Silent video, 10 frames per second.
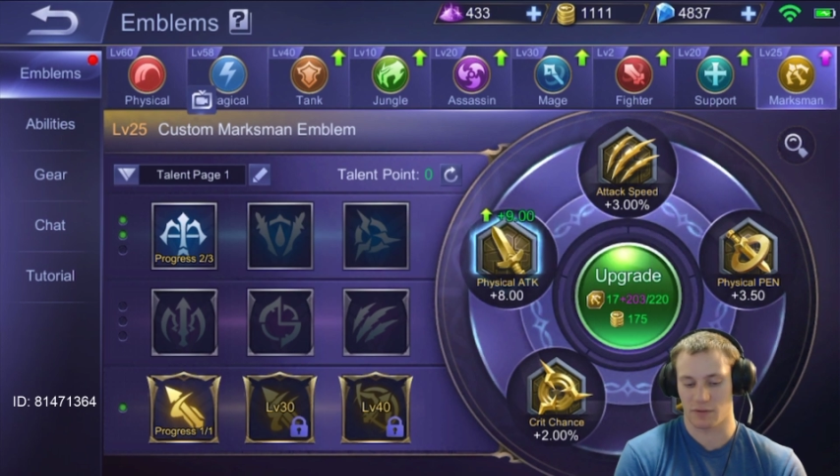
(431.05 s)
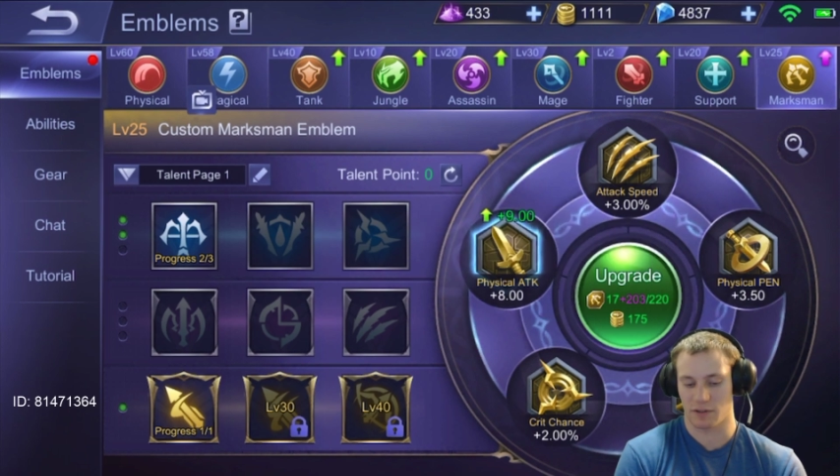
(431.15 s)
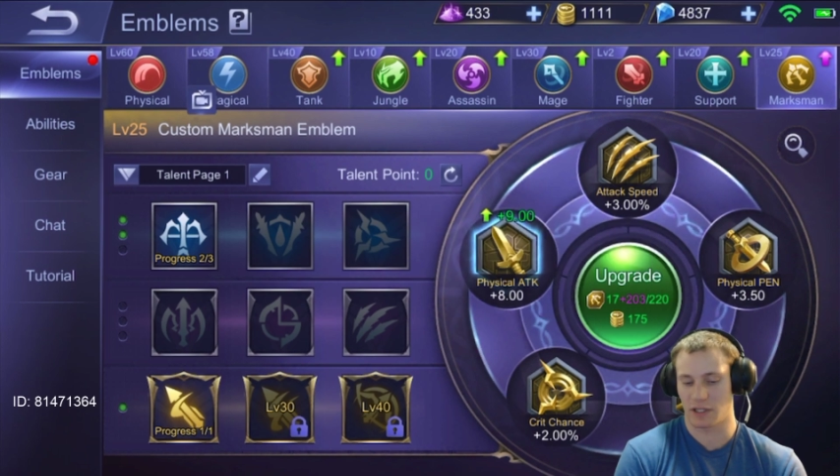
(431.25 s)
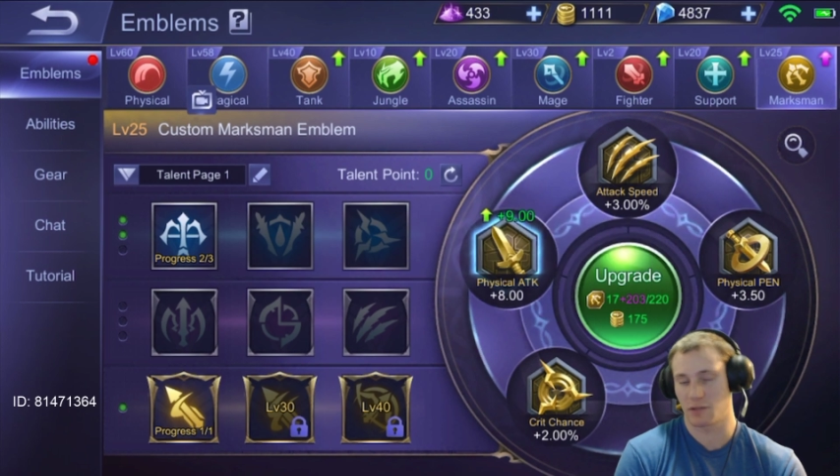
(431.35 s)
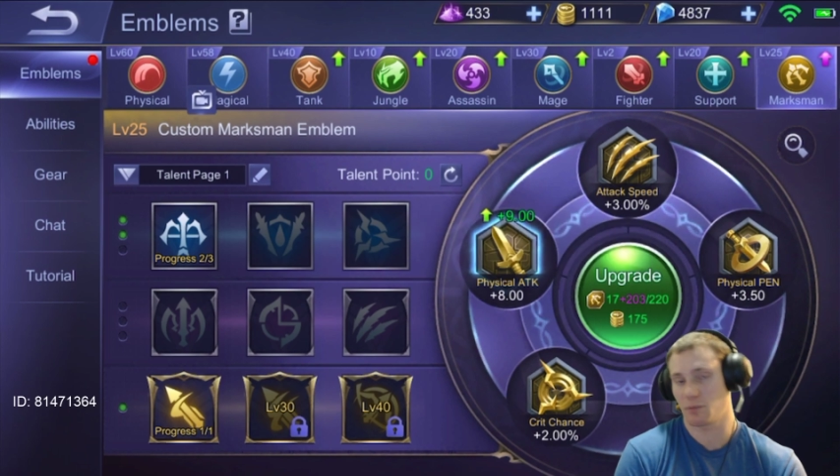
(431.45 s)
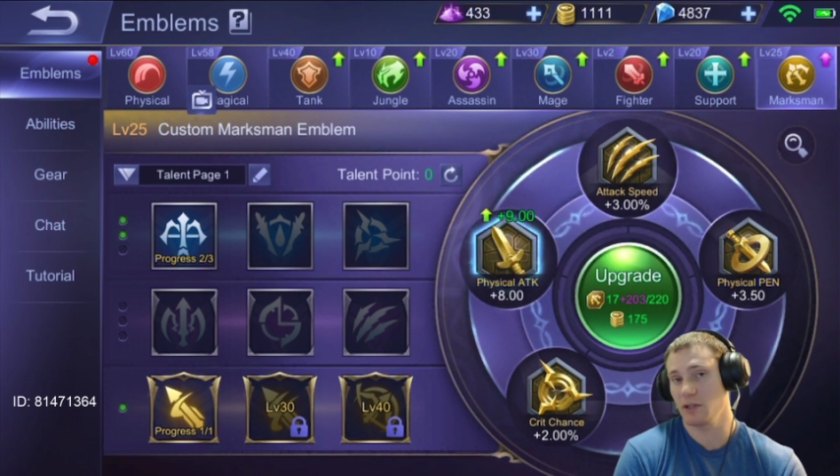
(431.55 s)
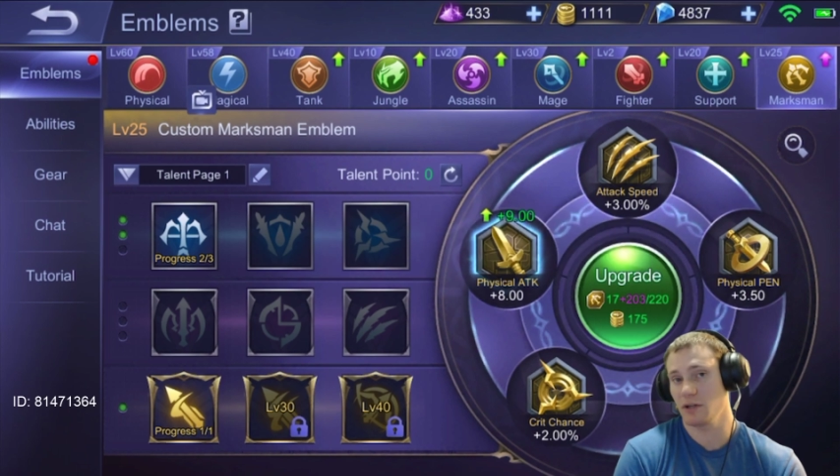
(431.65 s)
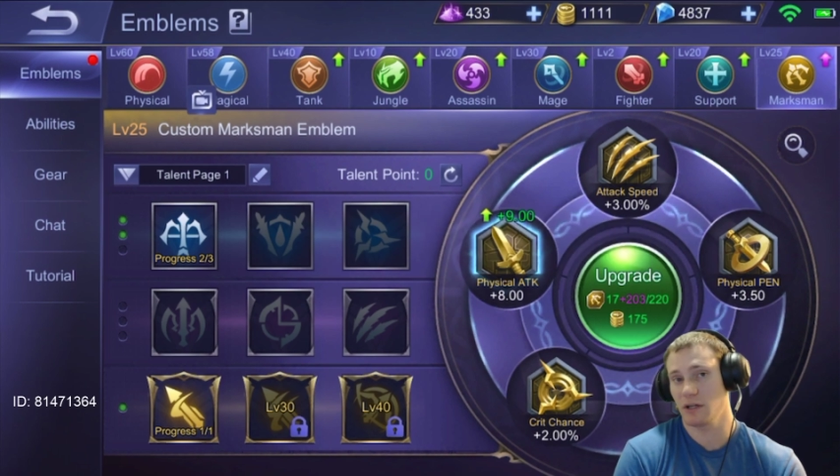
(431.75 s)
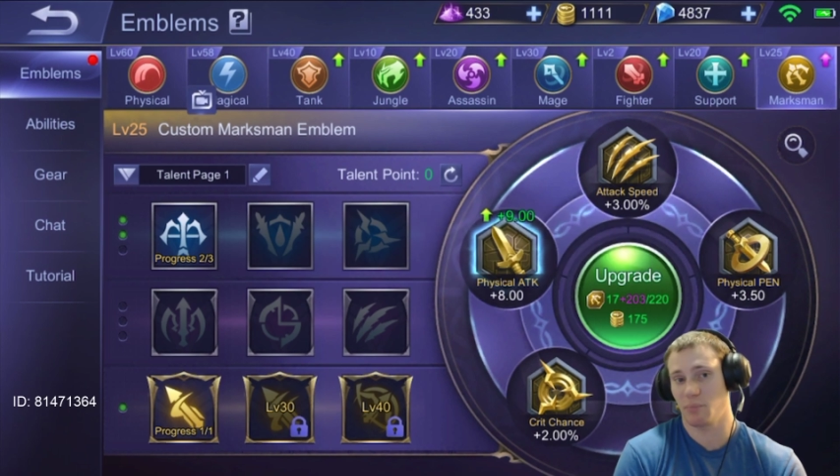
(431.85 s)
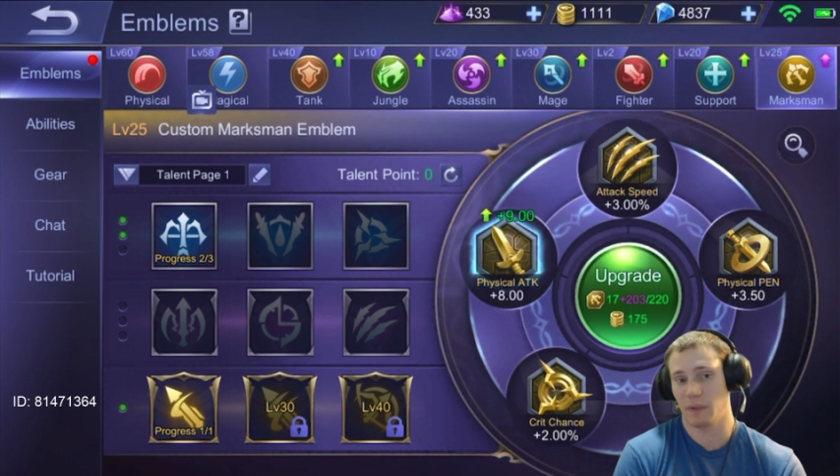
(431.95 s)
crit chance. But you
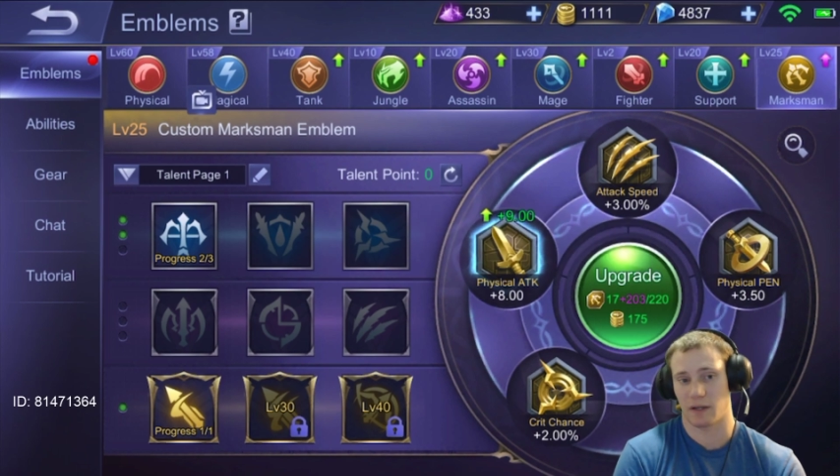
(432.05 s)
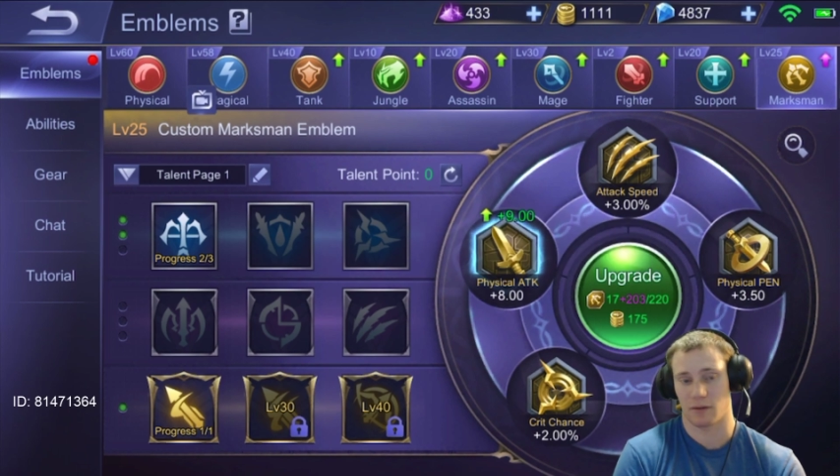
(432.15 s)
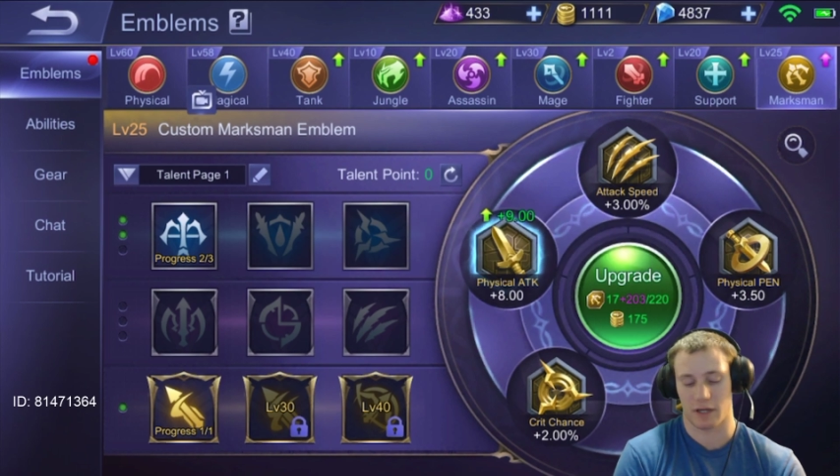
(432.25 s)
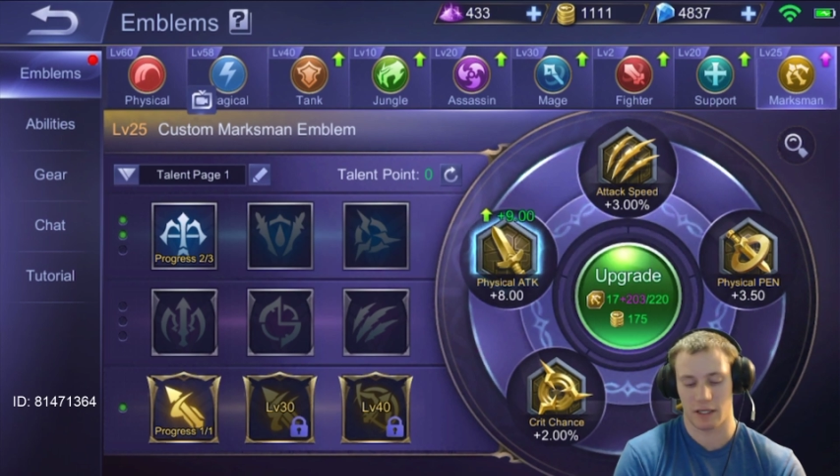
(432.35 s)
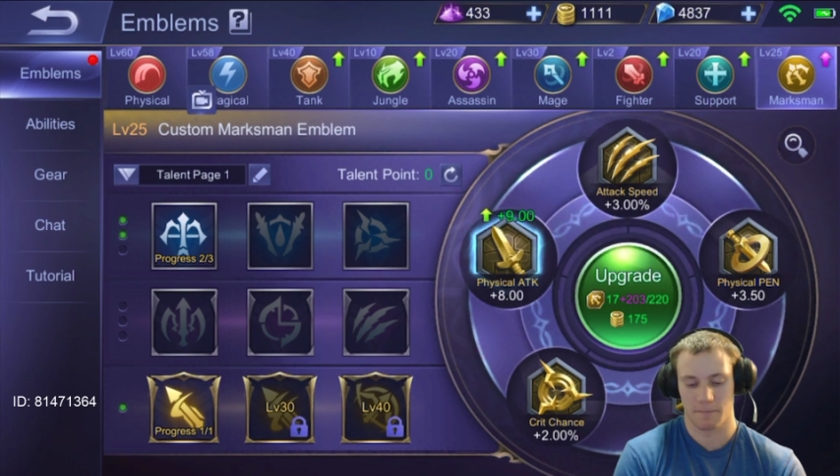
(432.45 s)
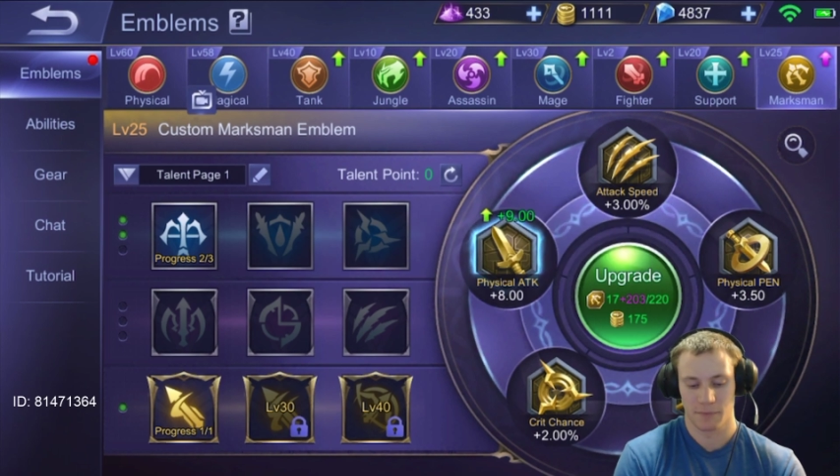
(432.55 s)
could pick it, right?